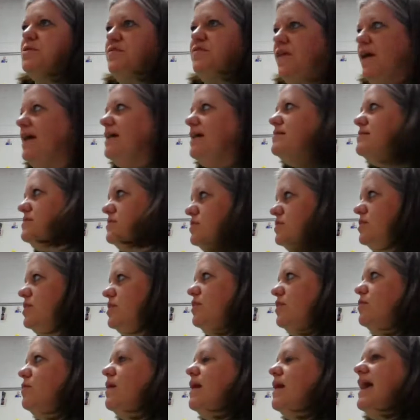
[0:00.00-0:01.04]
pretty fast, you
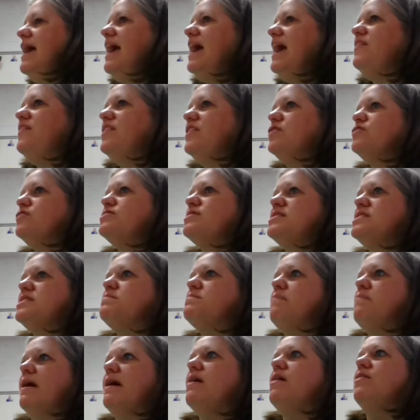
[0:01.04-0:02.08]
know, and then there's a
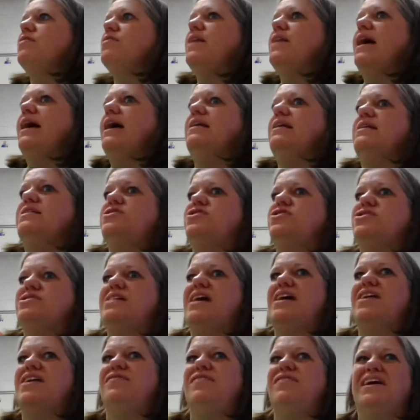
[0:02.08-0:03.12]
smell that is
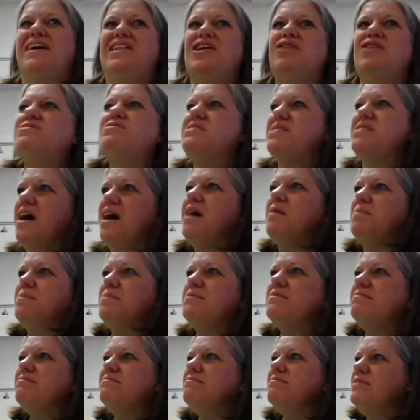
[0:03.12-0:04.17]
just kind of like closed up,
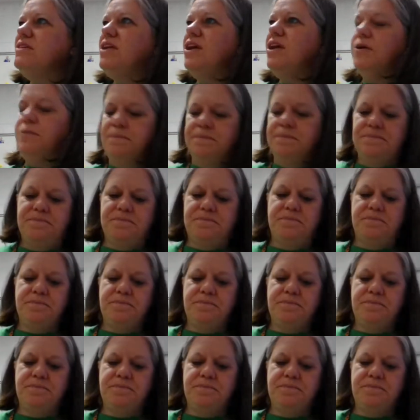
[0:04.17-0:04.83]
you know.